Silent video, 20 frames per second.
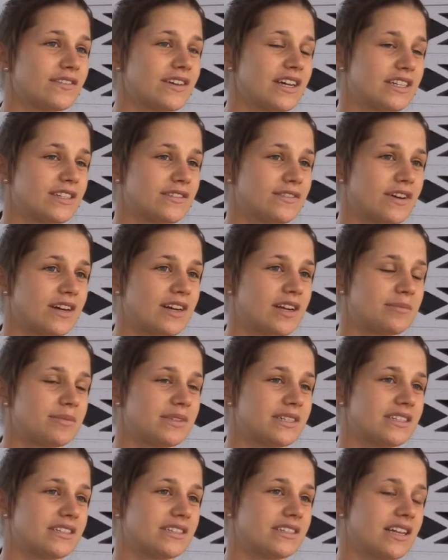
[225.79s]
I had to fight up
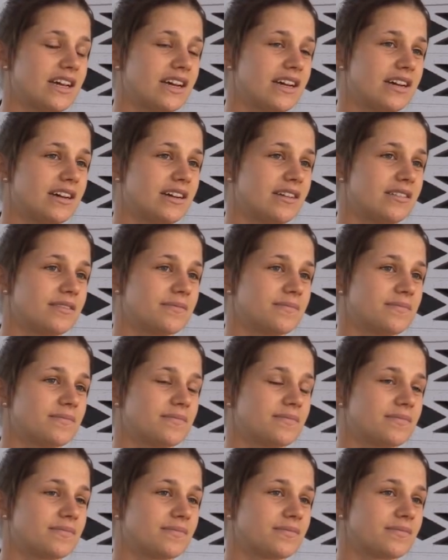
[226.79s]
at
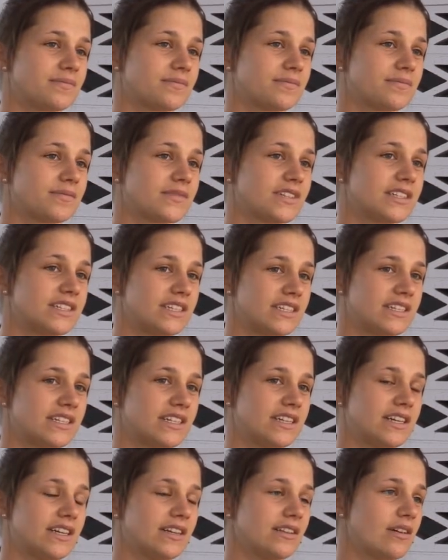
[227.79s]
60
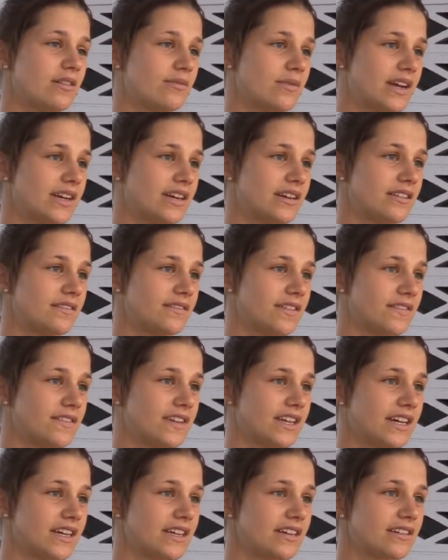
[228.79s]
kilo. I weighed in at
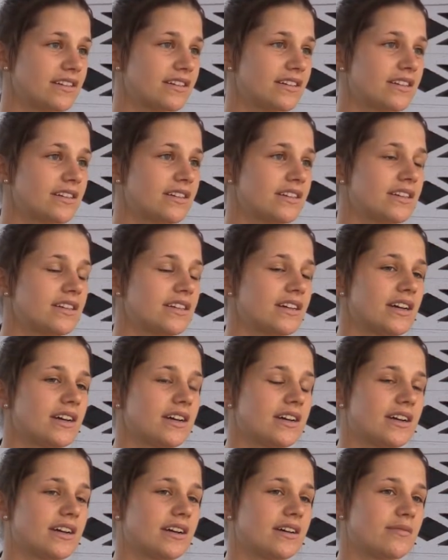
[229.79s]
58.
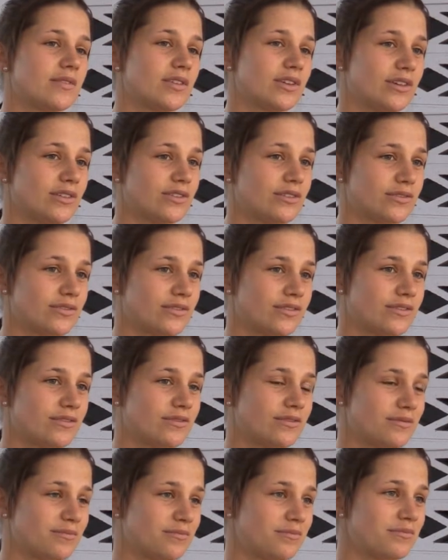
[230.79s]
The girls were
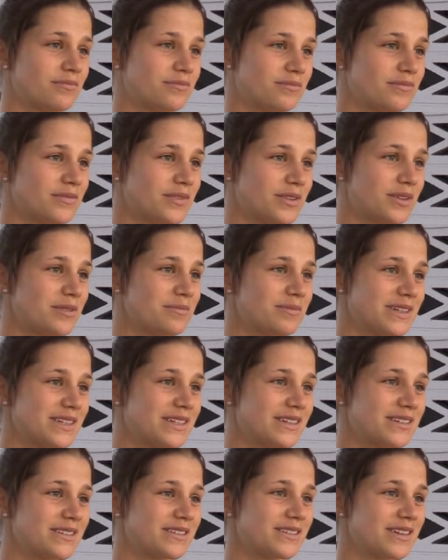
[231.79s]
a lot
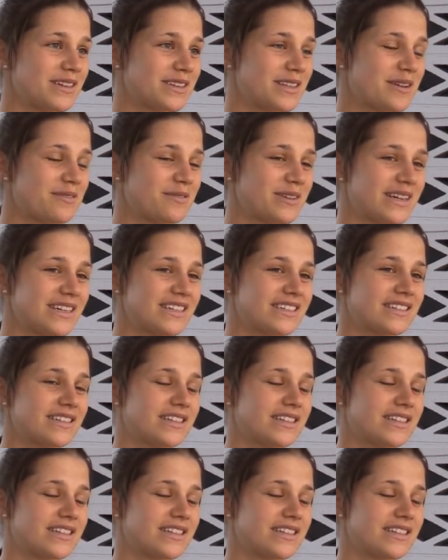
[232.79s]
bigger at that weight.